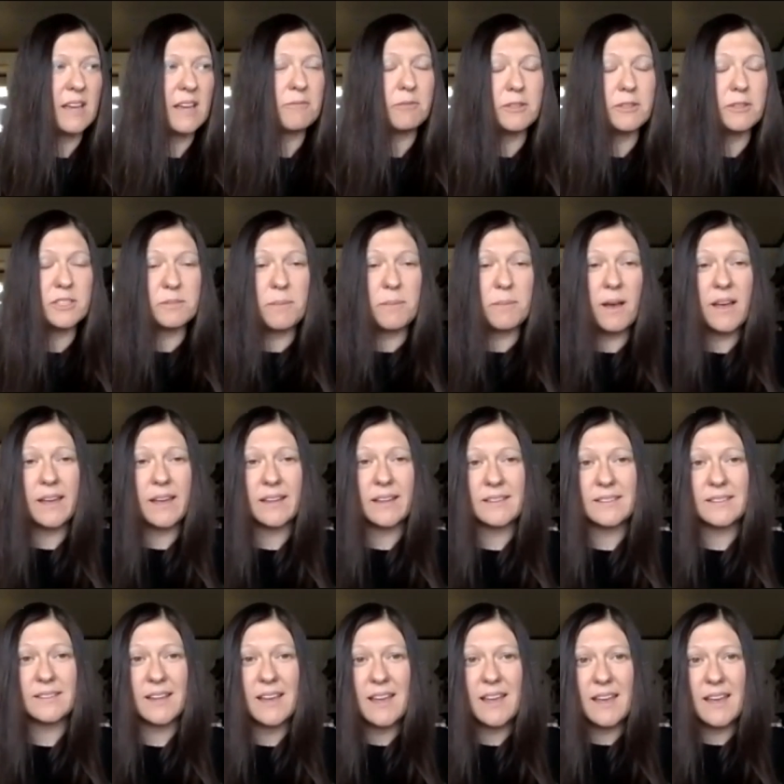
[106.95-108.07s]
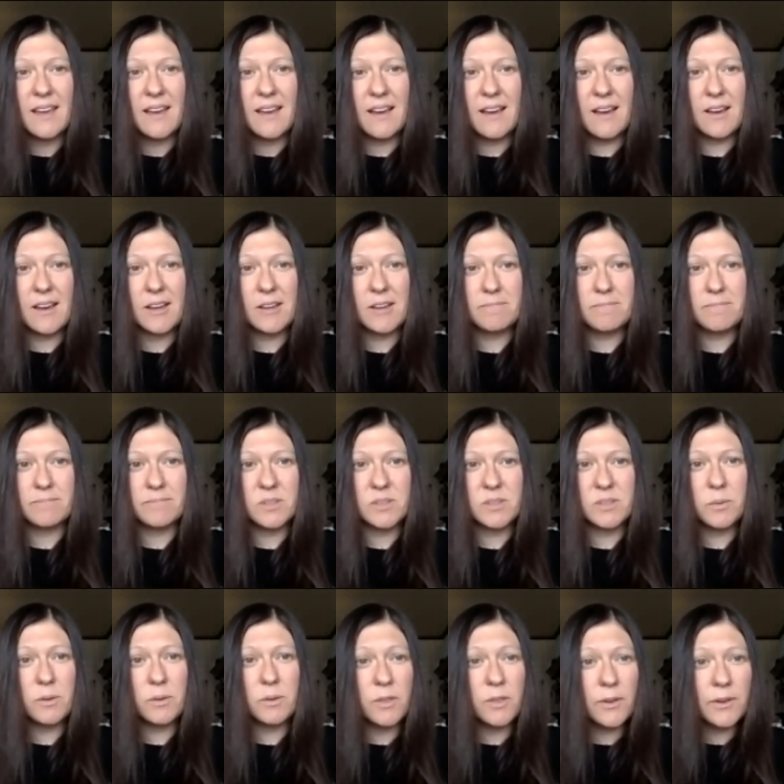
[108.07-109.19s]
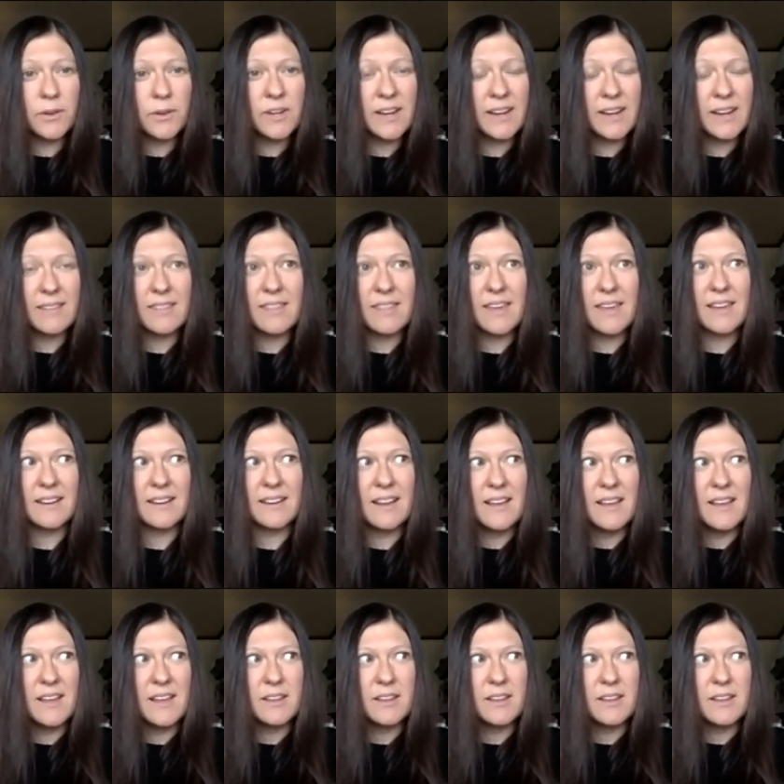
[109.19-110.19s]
can respond um, so we're learning that